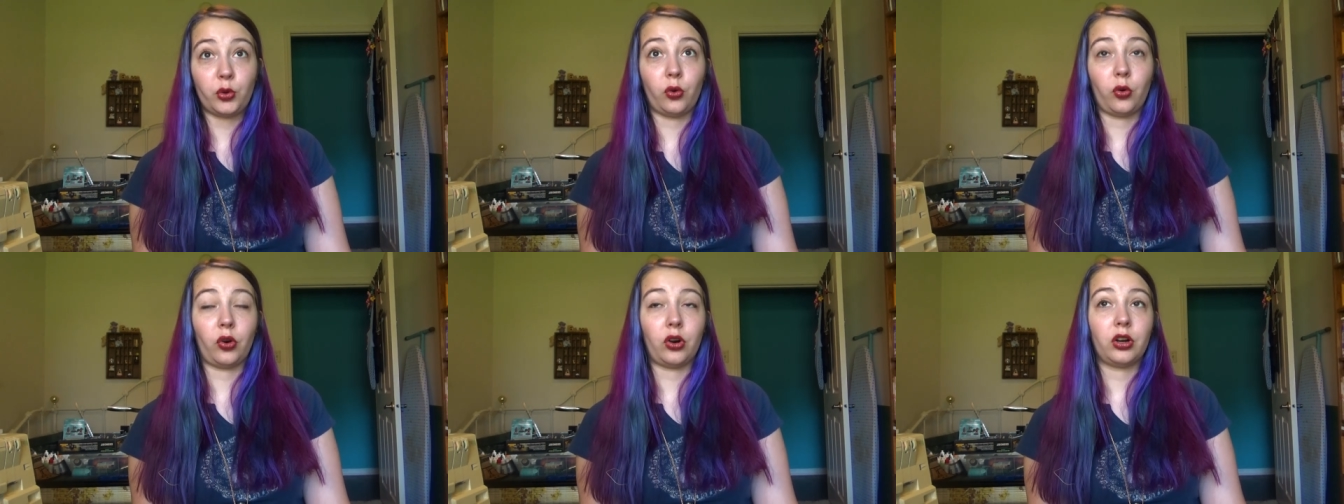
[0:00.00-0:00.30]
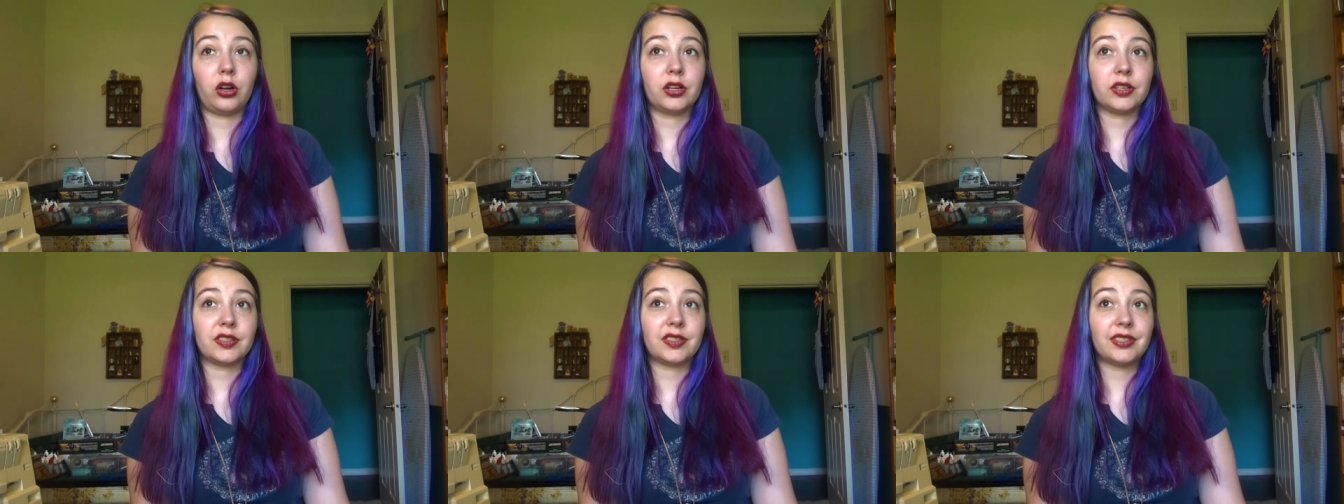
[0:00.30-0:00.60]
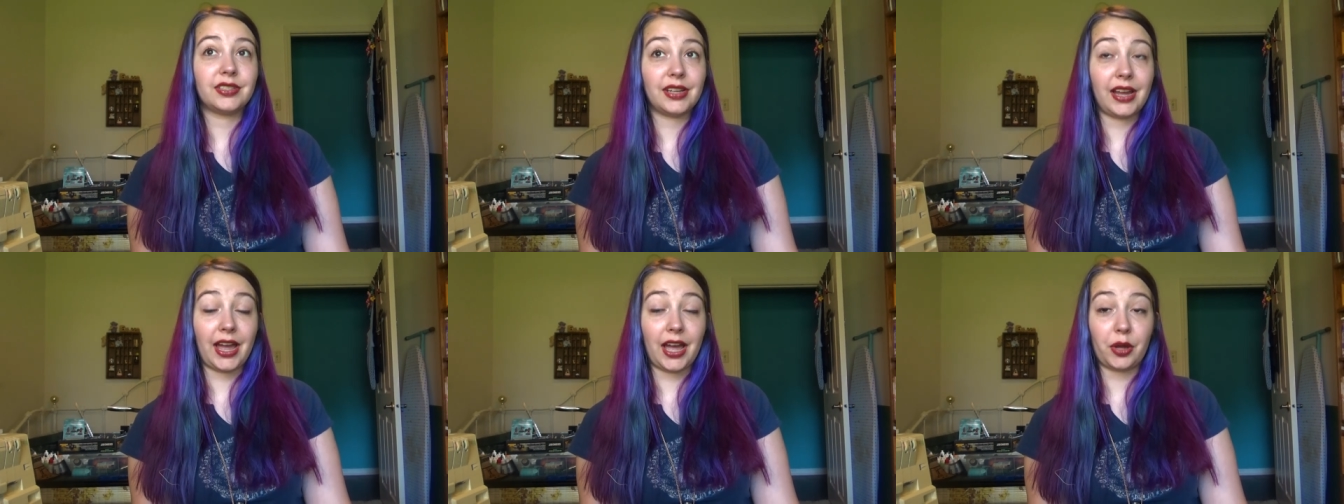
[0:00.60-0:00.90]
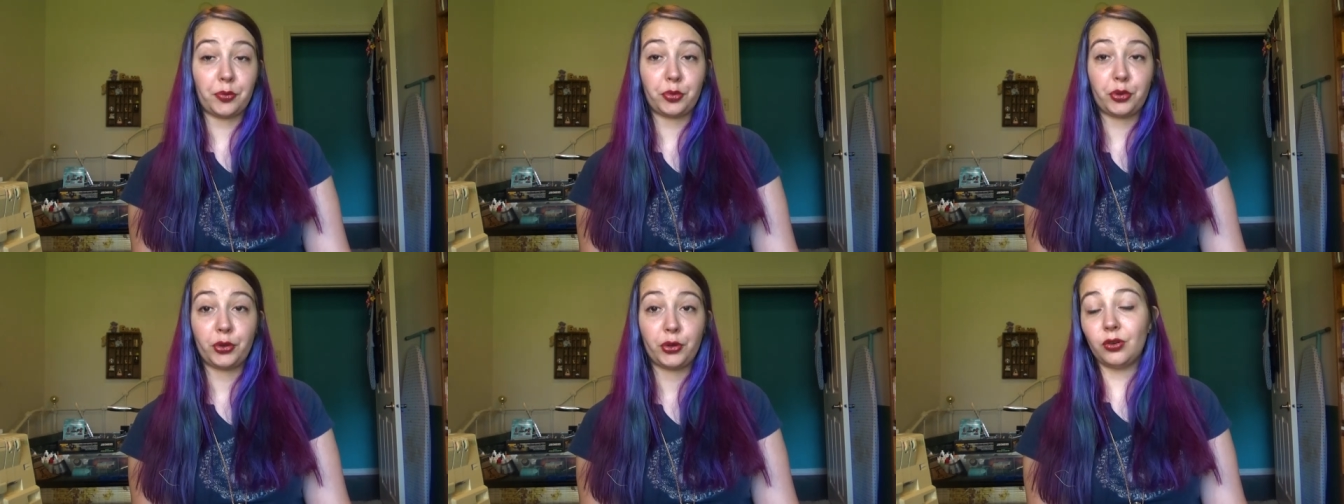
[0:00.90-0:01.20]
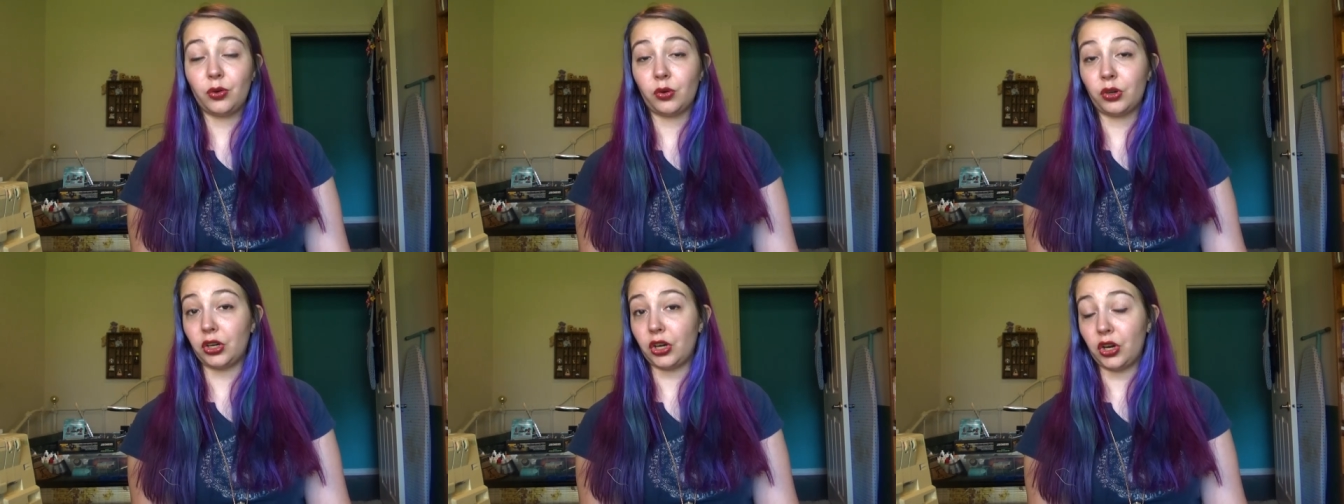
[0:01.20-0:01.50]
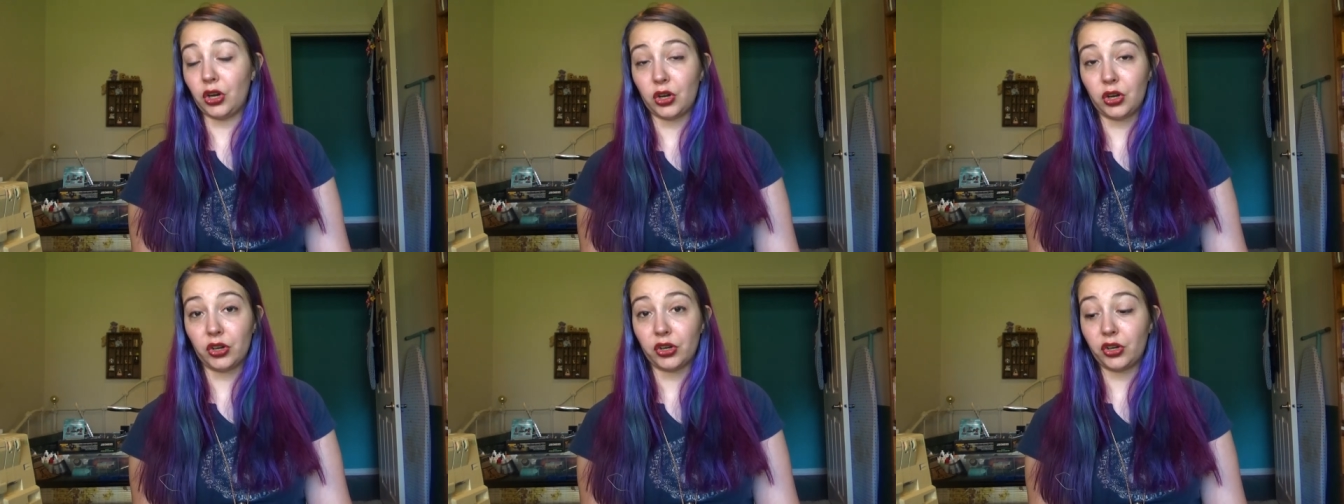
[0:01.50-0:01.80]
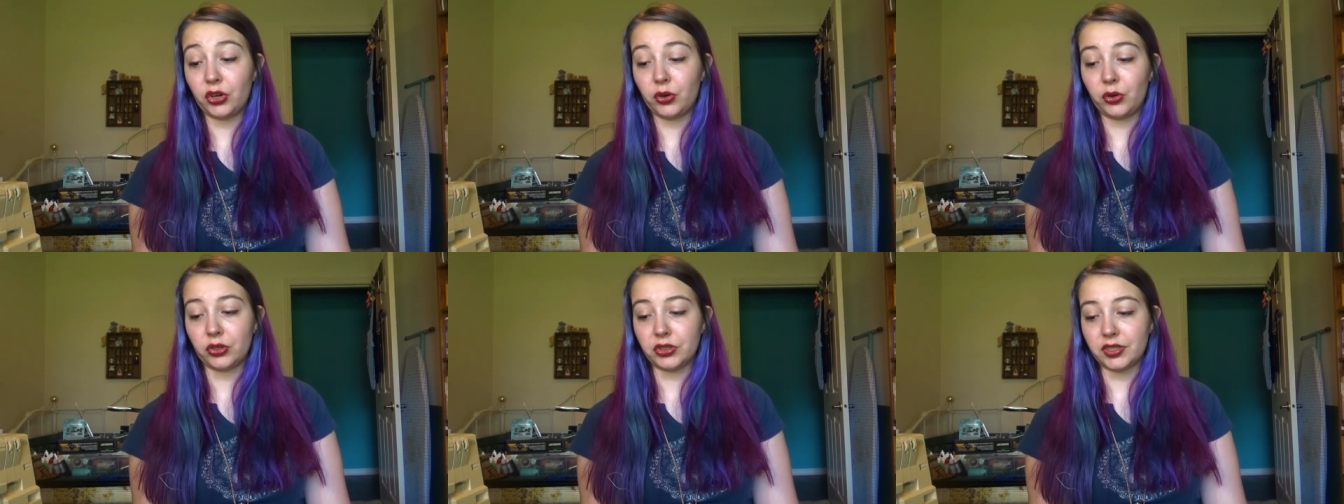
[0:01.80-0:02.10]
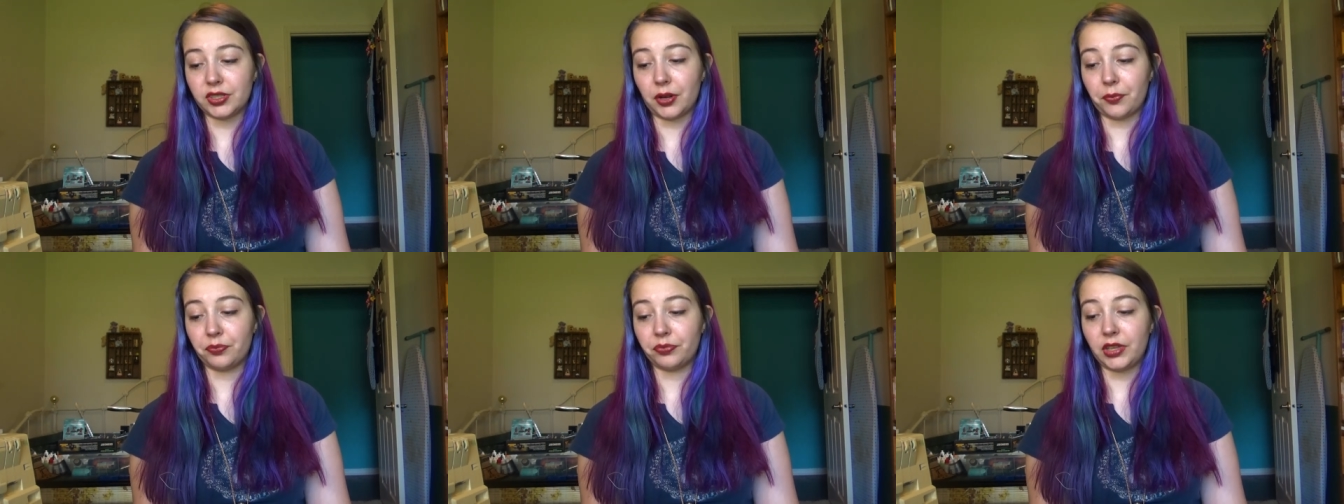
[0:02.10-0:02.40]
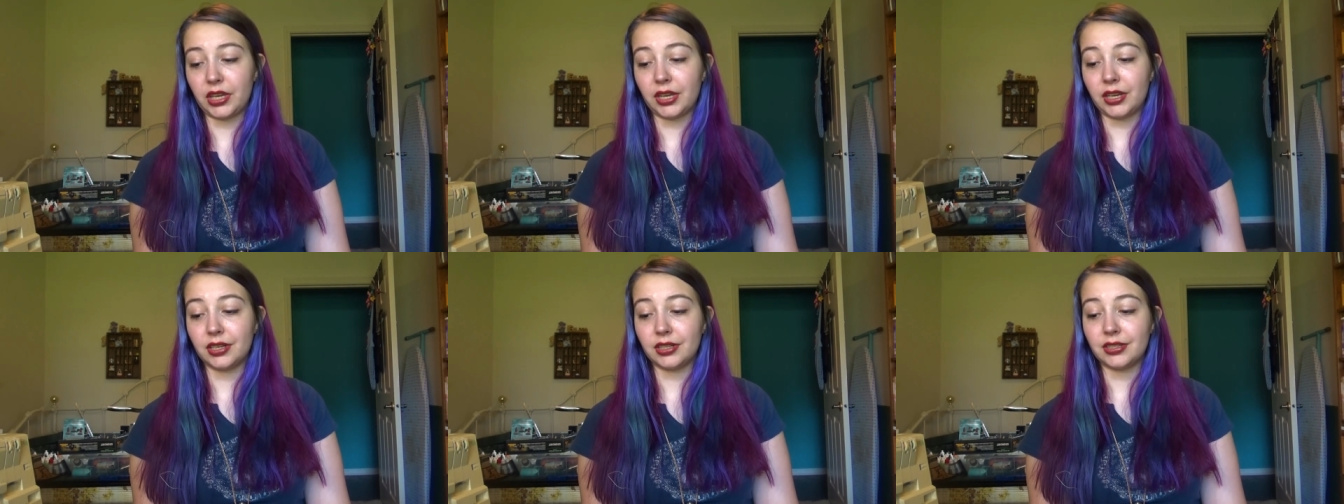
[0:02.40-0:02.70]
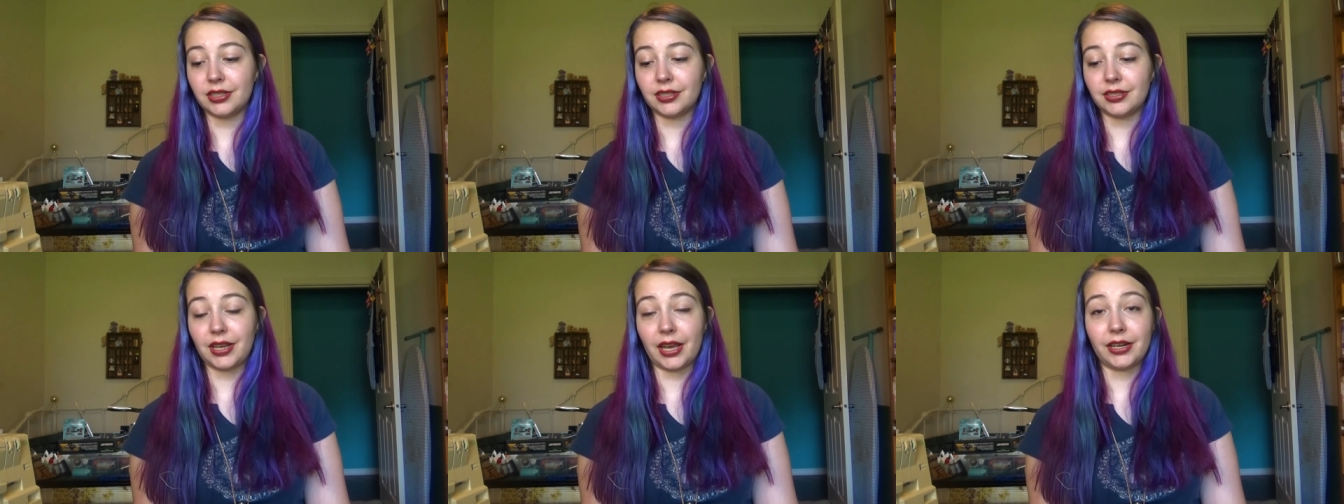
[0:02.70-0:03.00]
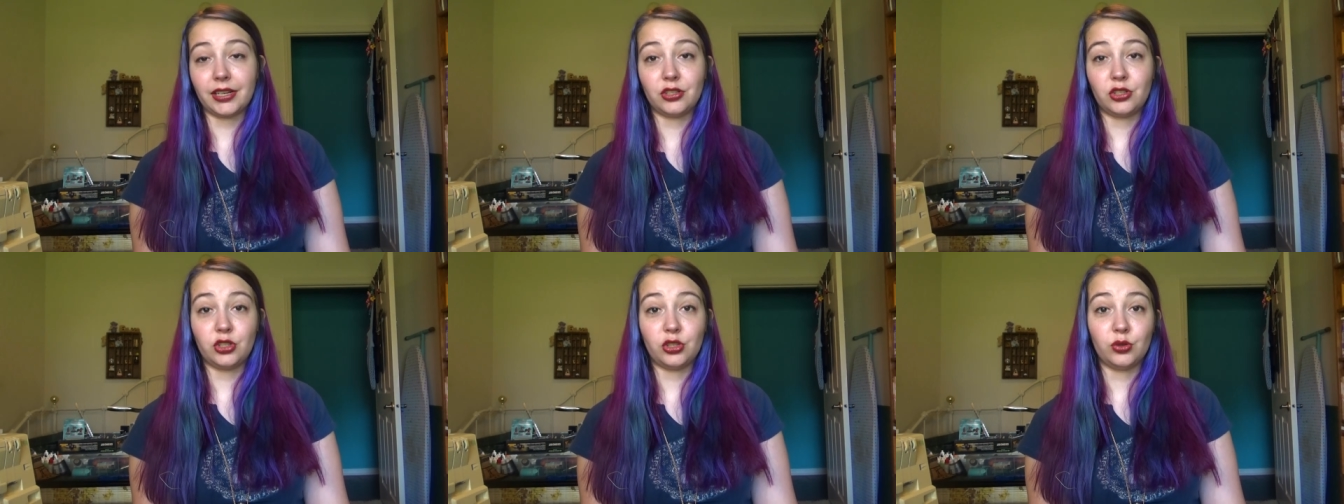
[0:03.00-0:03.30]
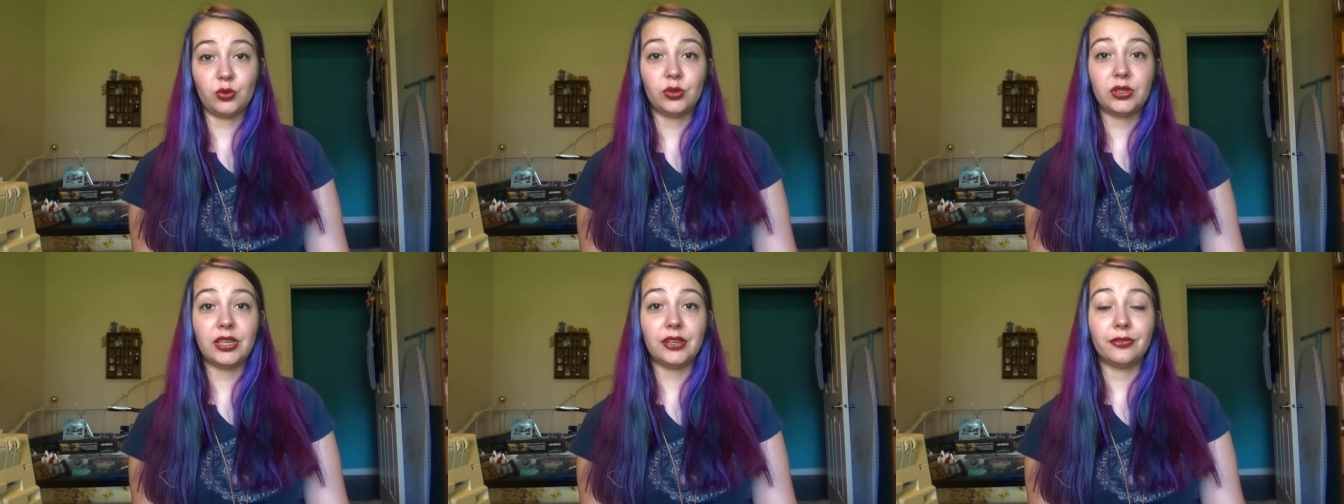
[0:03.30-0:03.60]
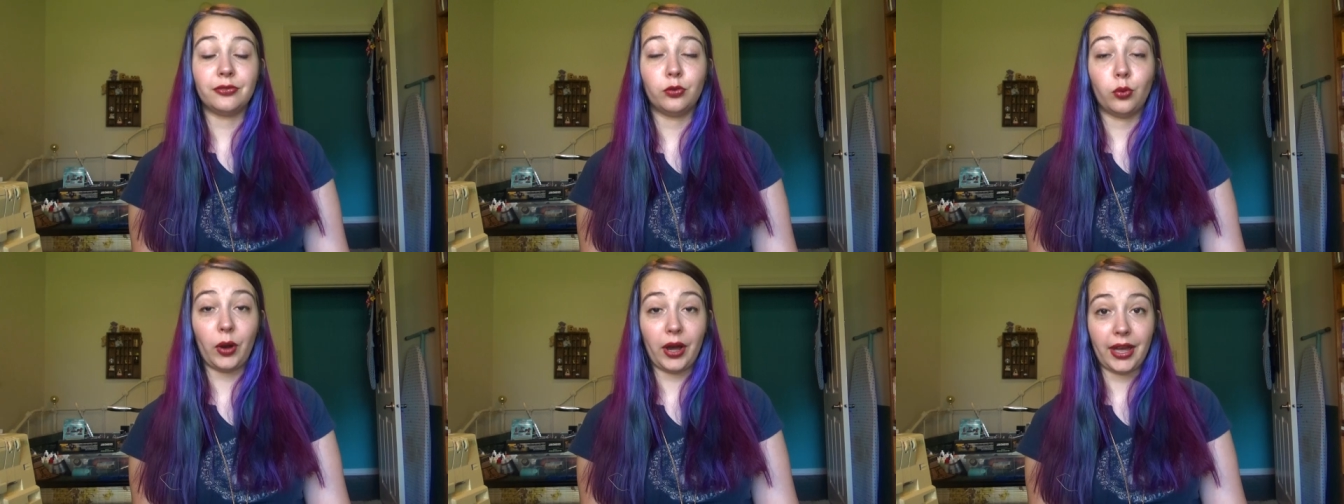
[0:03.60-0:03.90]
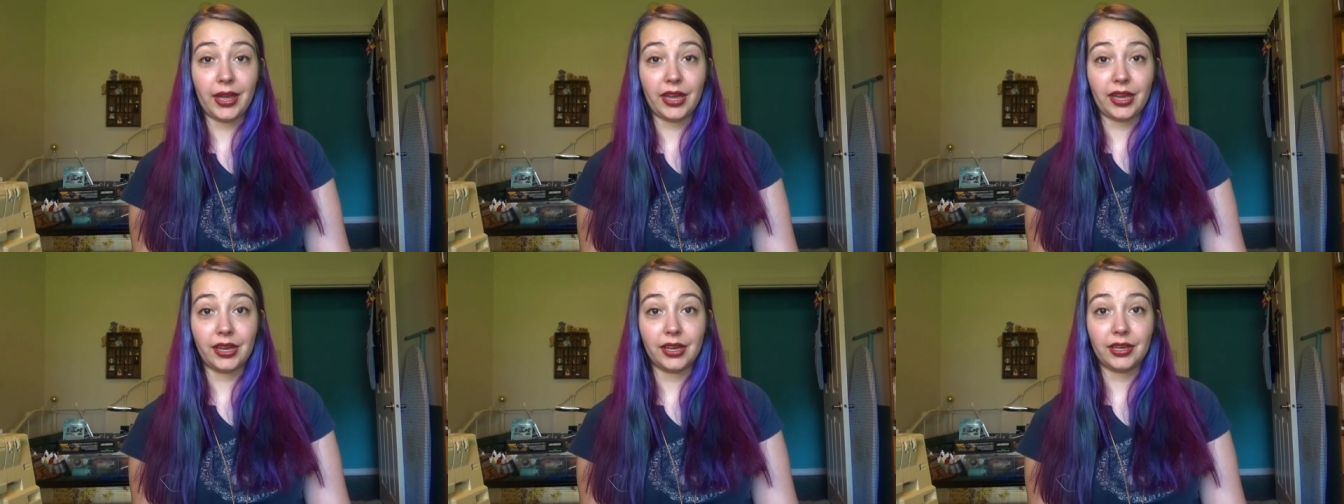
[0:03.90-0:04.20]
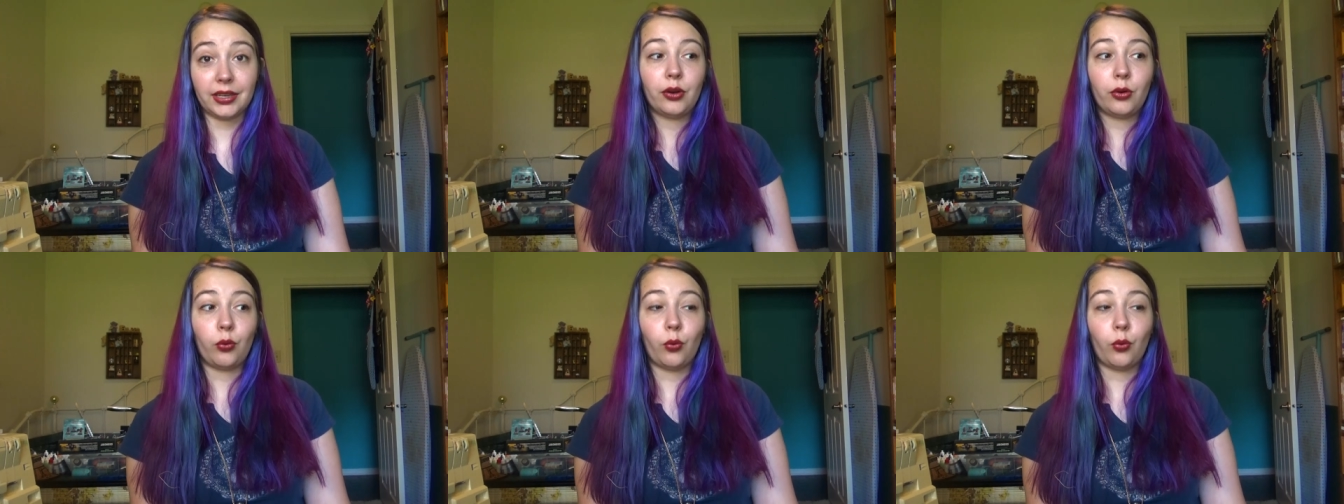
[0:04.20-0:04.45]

or a snap or a hook or something decided to give way